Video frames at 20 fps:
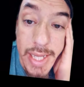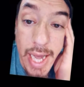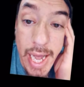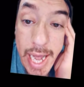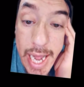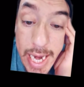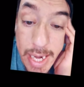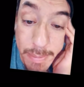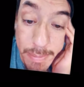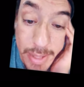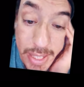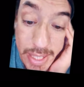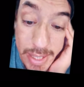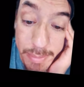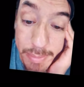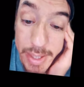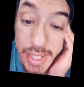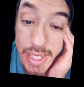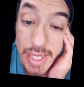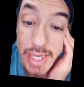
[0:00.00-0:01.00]

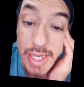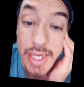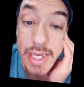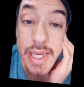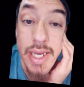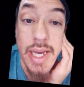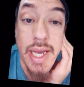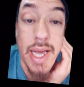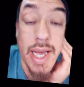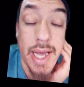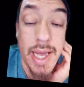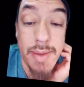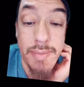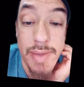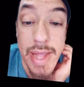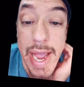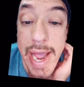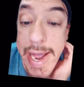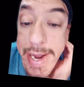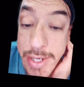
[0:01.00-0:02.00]
IPP
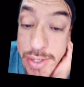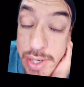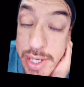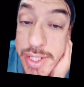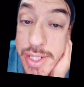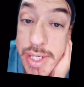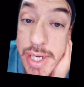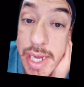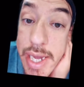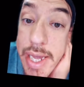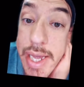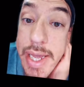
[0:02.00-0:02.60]
address.